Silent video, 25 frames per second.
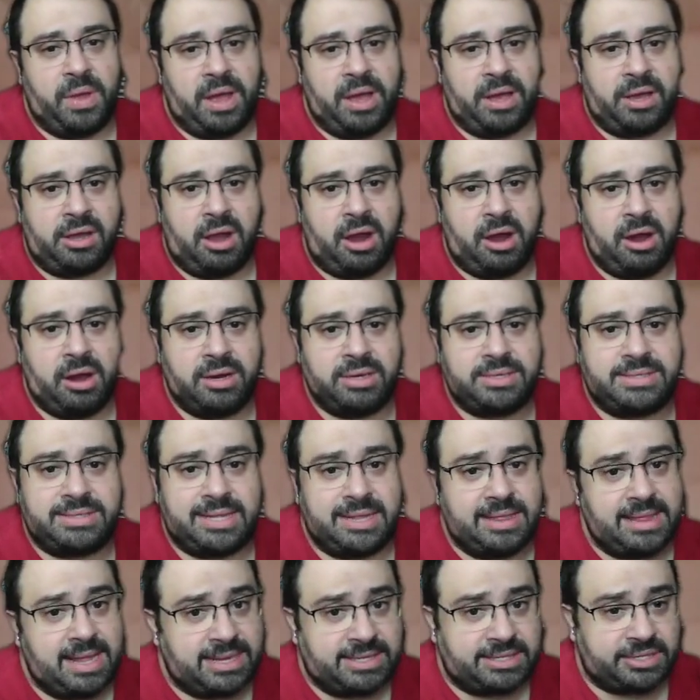cards,
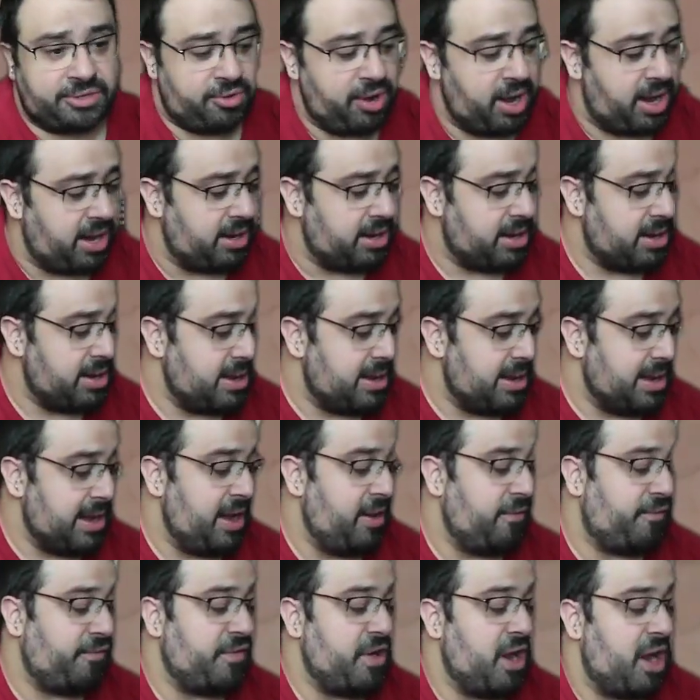then that's great.
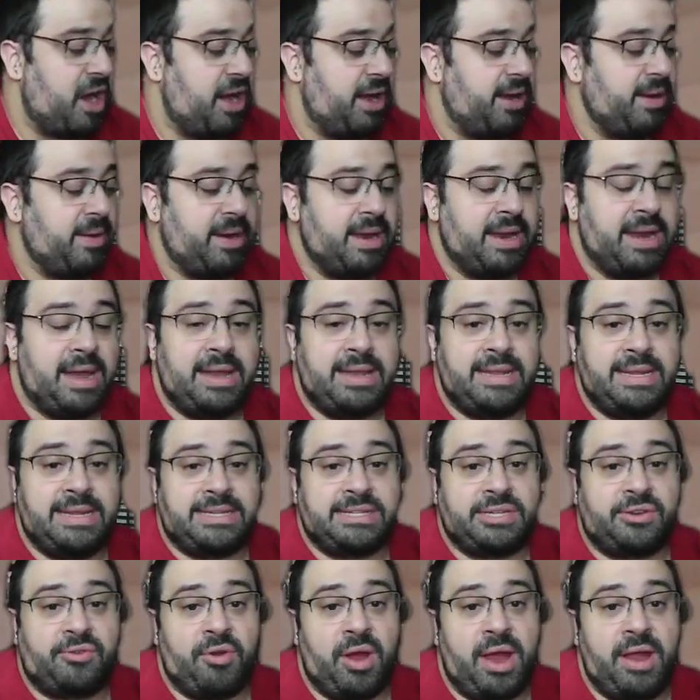If not,
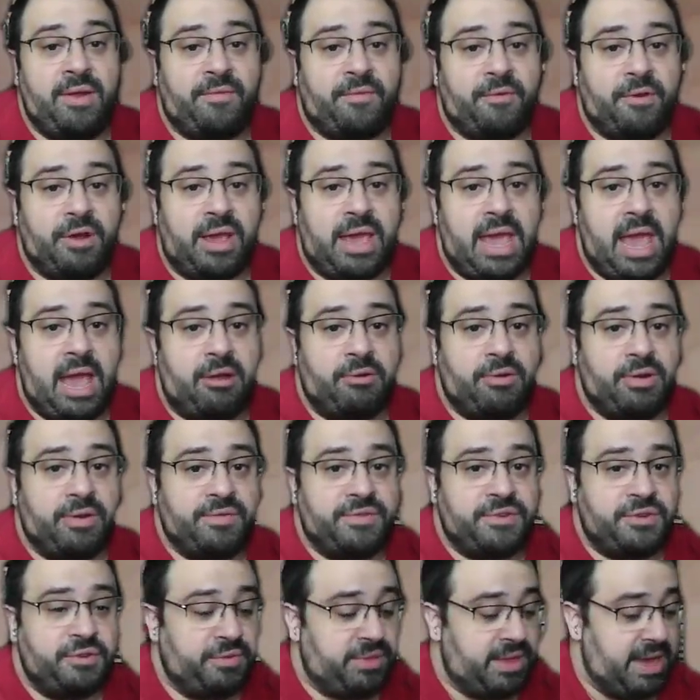it's great for a counter of
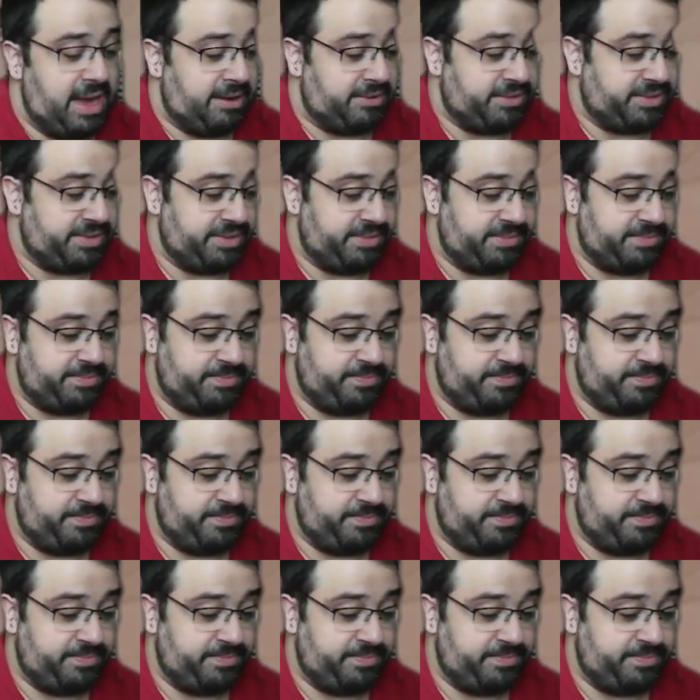2,000.